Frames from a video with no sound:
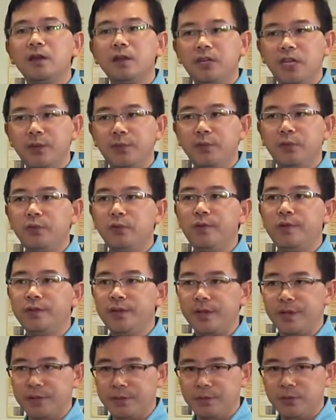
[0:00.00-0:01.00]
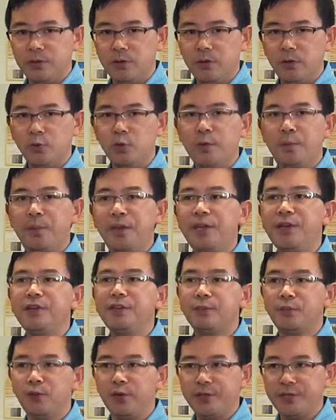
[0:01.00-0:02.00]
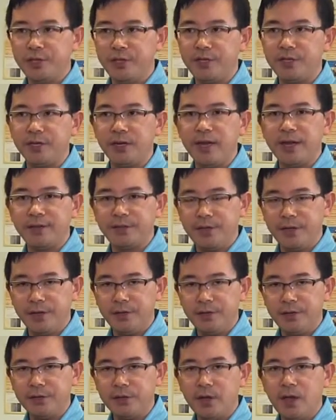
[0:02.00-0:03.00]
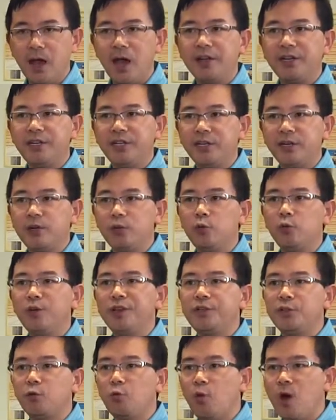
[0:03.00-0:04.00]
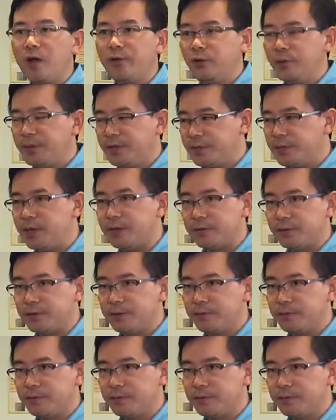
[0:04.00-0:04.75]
Keep doing this. Repeat the procedure like this until you reach 100%.